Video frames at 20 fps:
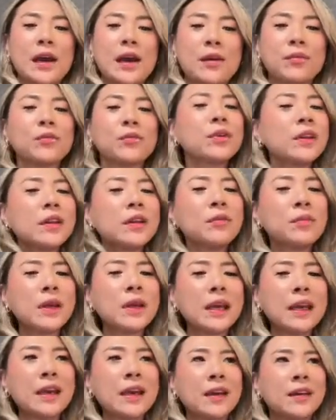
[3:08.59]
really
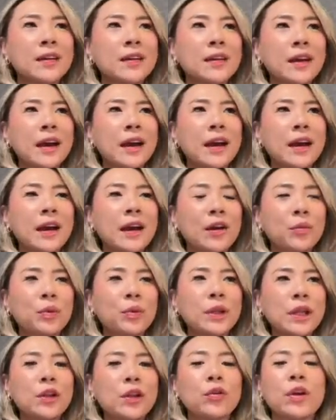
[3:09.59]

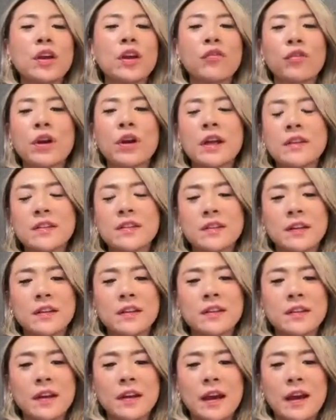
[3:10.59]
looking for
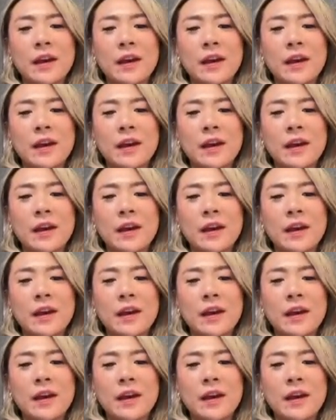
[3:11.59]
instant